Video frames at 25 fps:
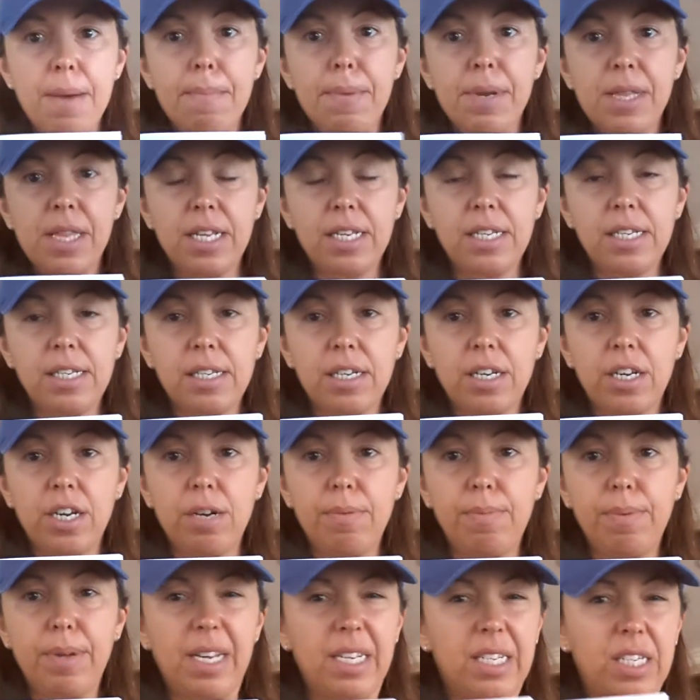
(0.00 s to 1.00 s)
But this is a
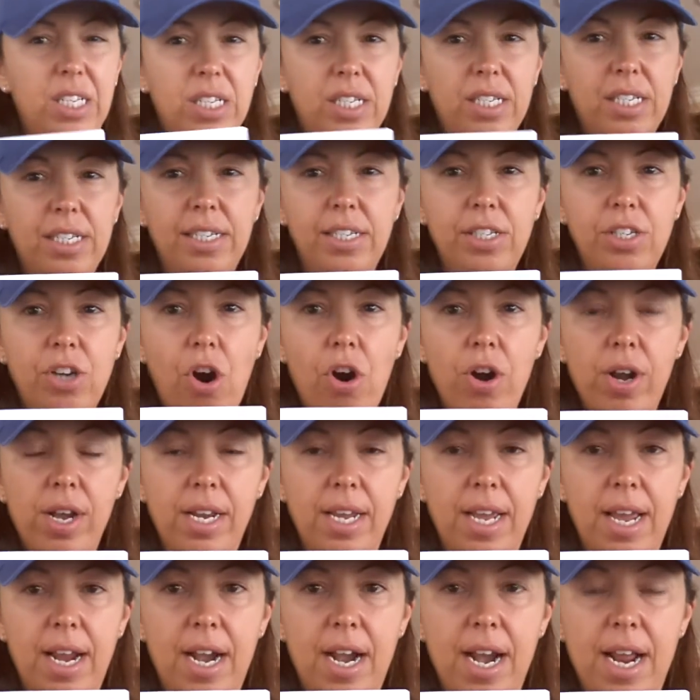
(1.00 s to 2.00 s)
good place just to start
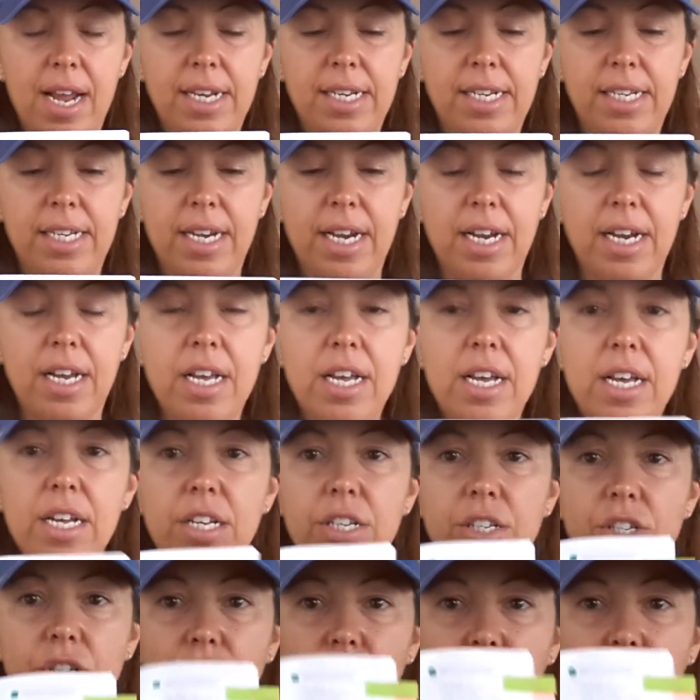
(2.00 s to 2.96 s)
and get an idea. So